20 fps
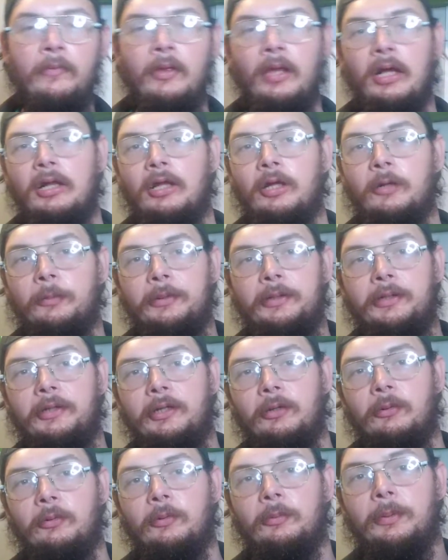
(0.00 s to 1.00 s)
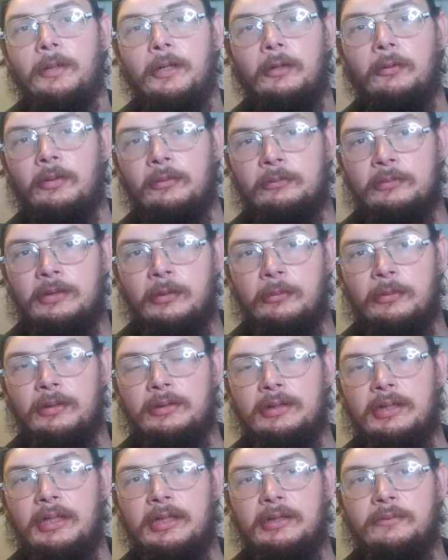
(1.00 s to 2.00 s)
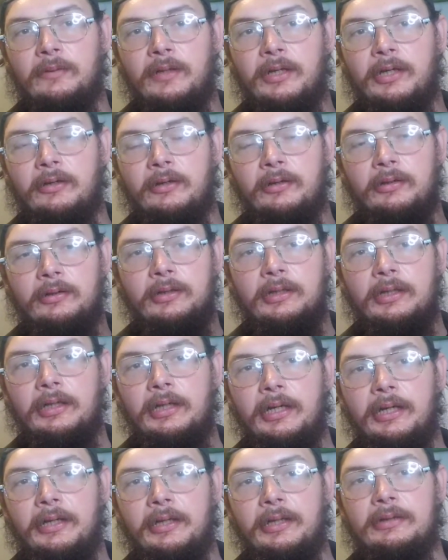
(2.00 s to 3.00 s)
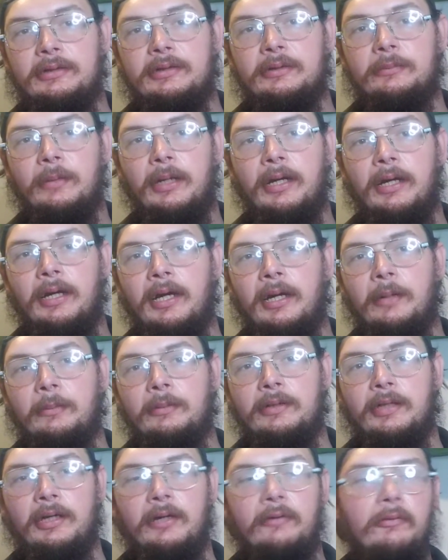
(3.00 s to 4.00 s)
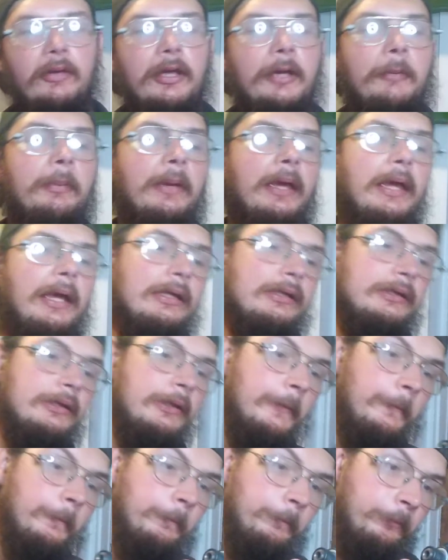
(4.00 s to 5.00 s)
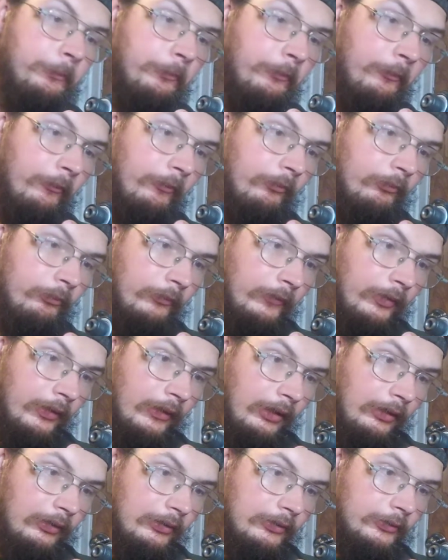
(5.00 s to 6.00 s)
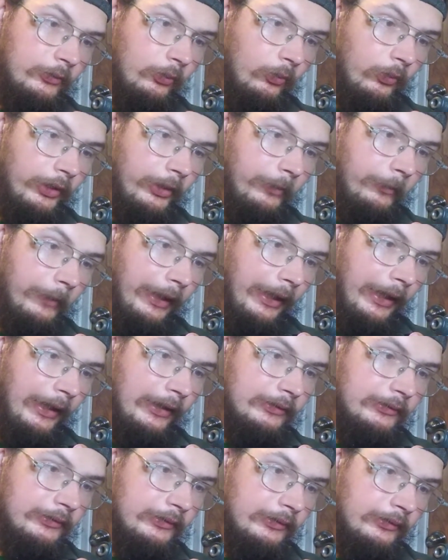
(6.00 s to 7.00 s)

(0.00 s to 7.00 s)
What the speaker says: a little bit to do with part of what I'm talking about in today's video. And this is my Hybrid Tough Impact 20 Max.